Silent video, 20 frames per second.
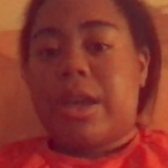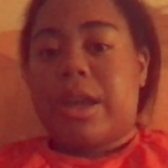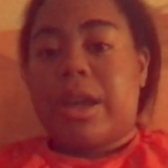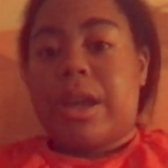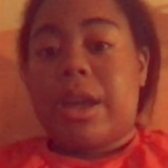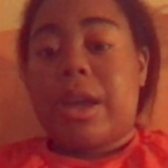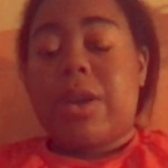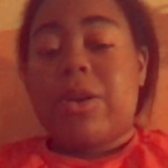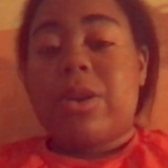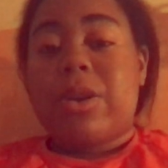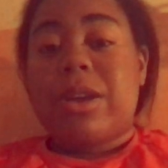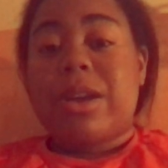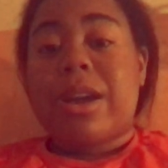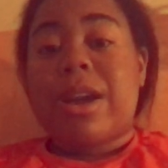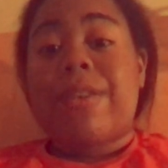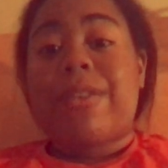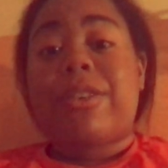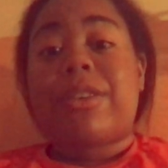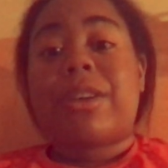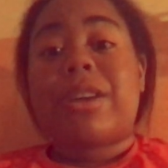And oh yeah
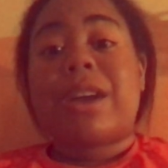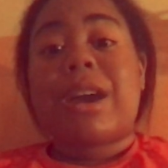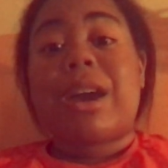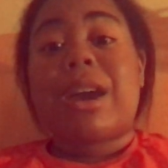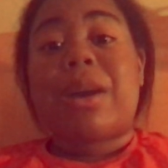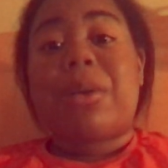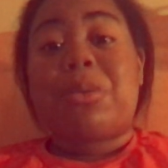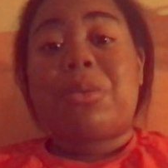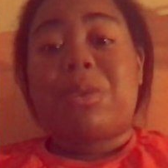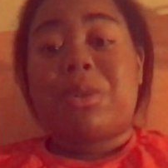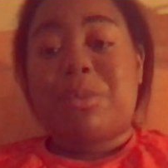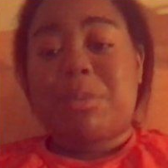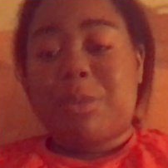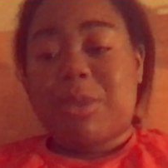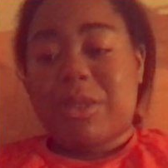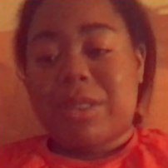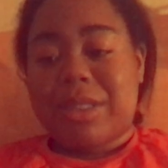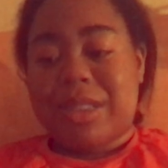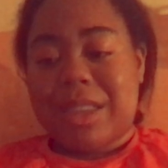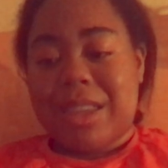forgot one
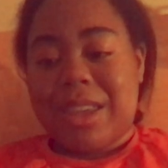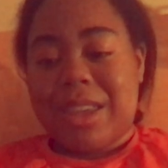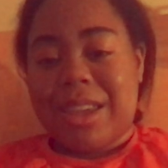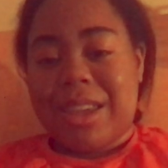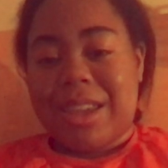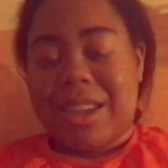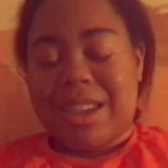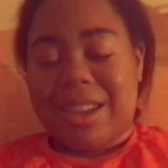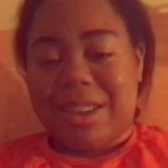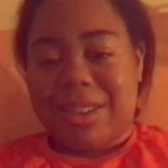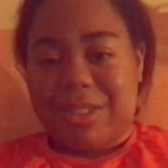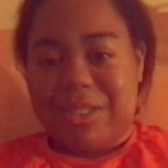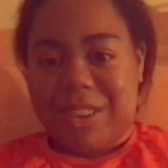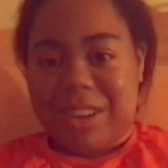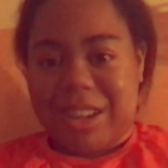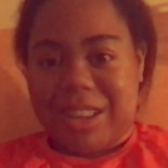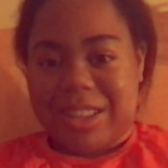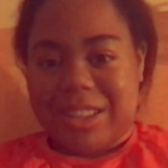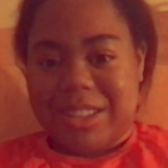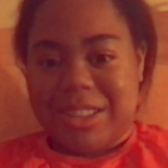more thing. I
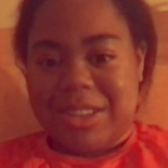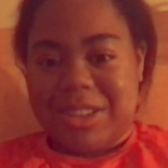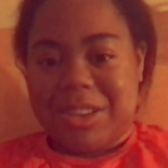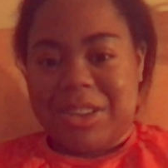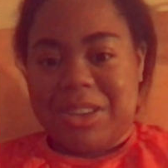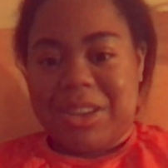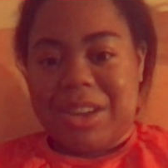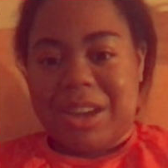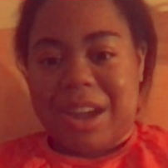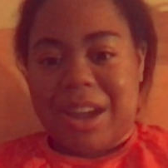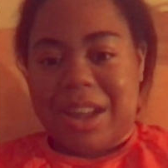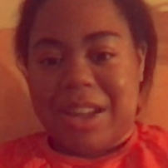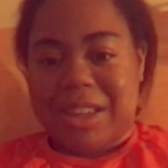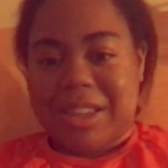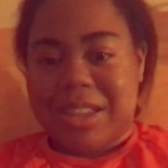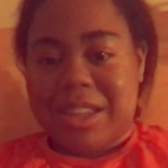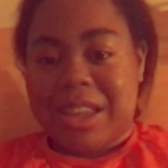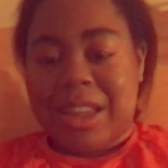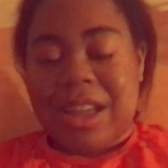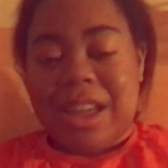forgot to tell you guys.
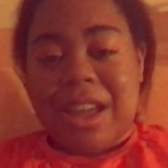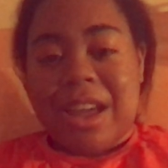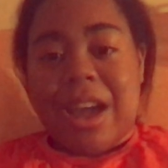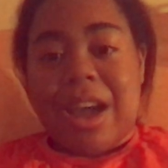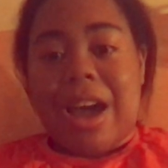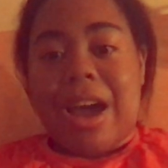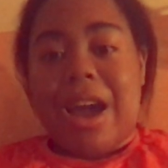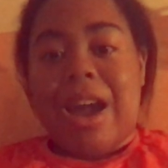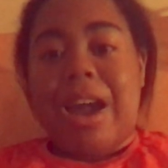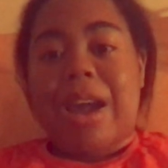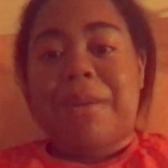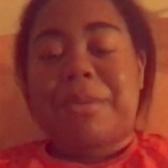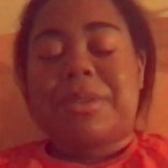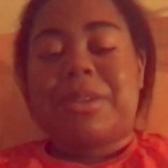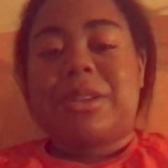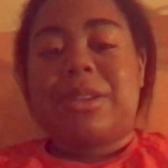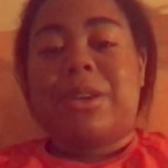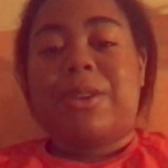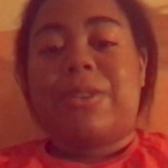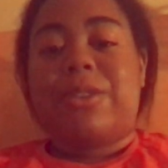I
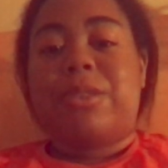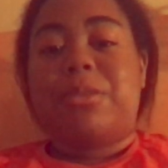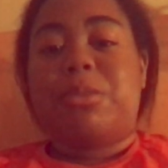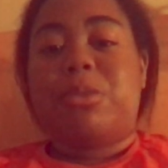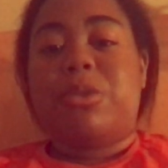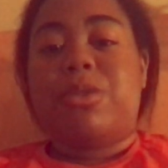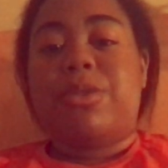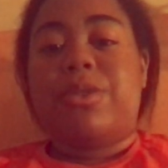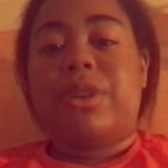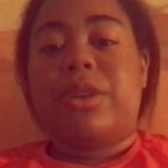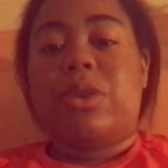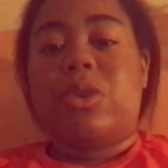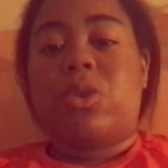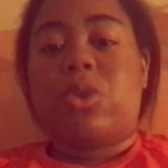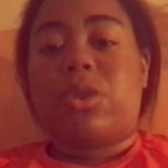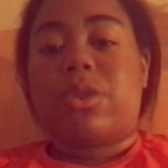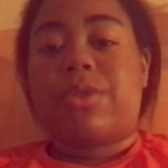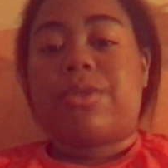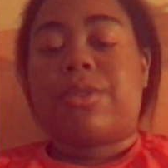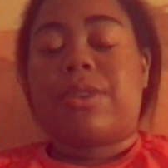absolutely love the movie
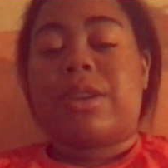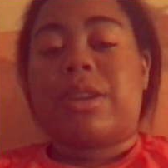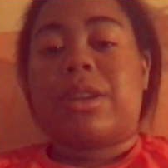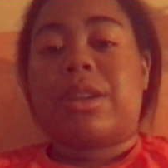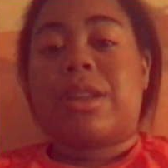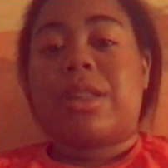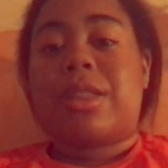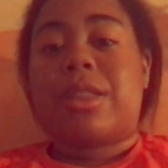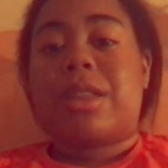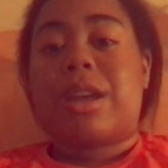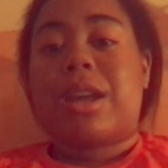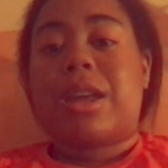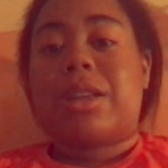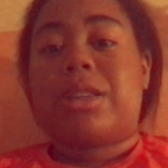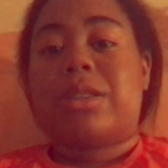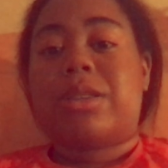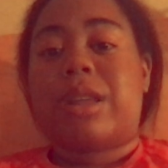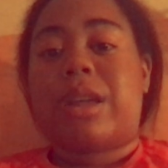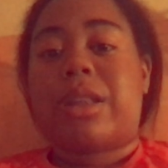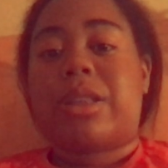Orphan. That is
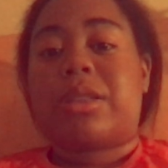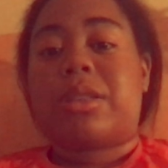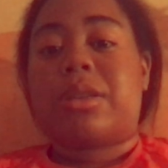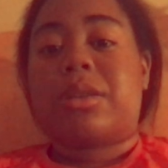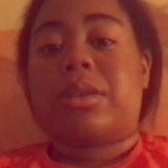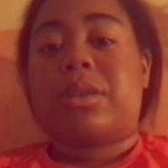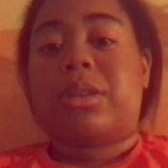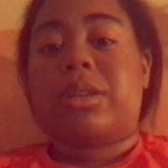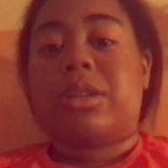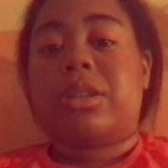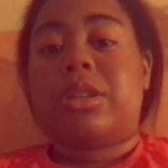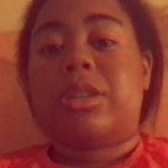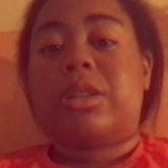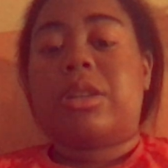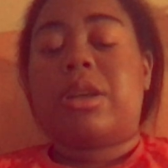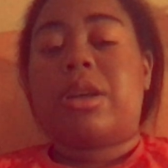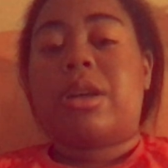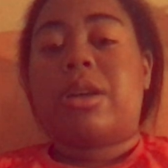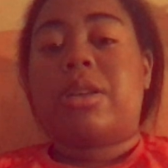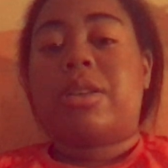like the good,
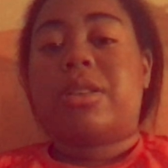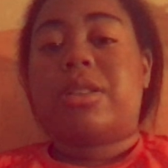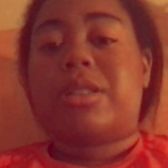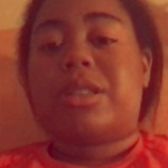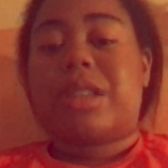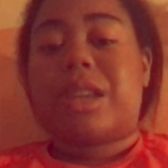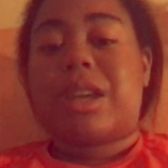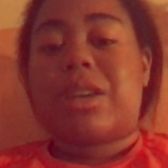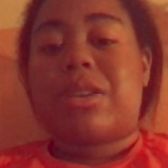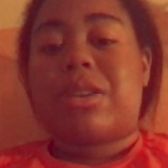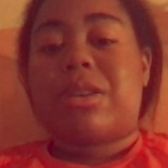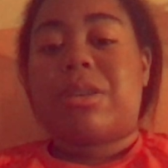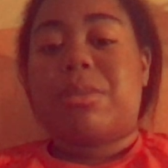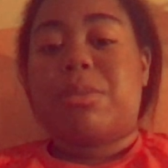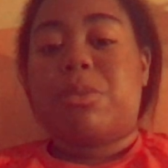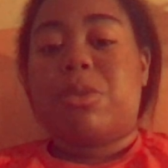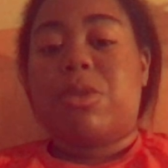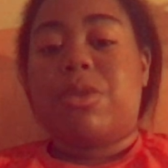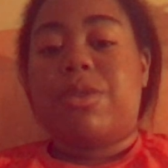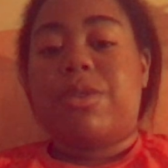scary
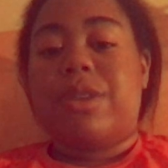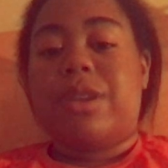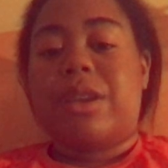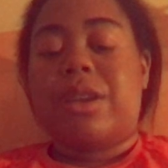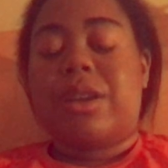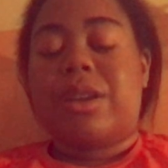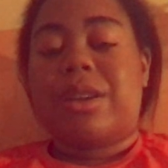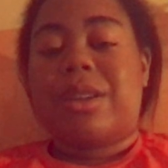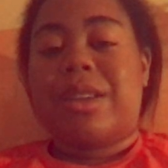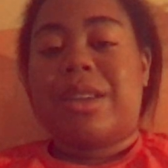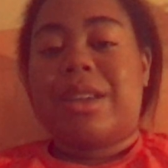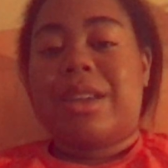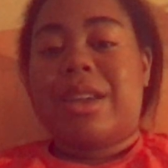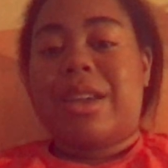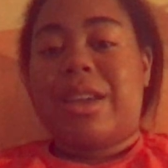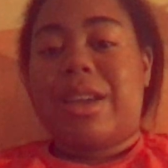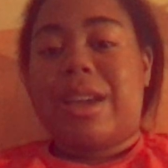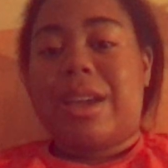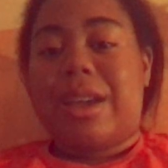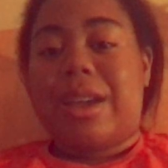movie
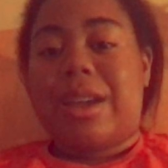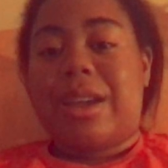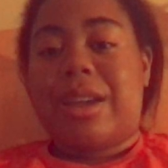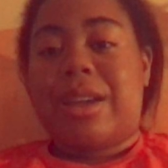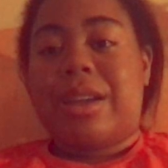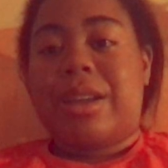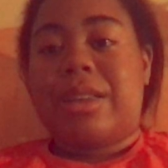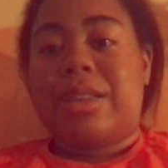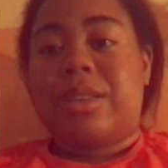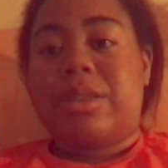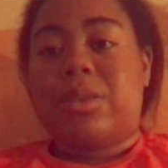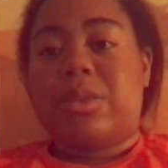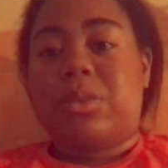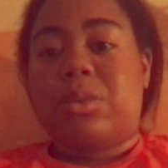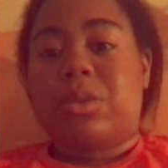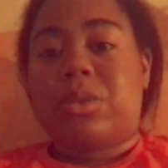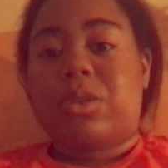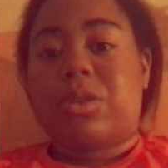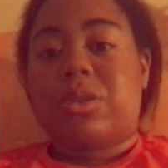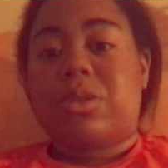and the
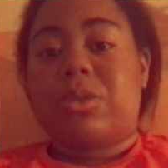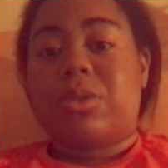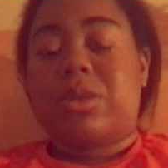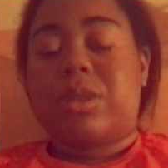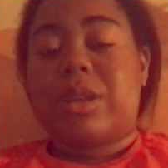world.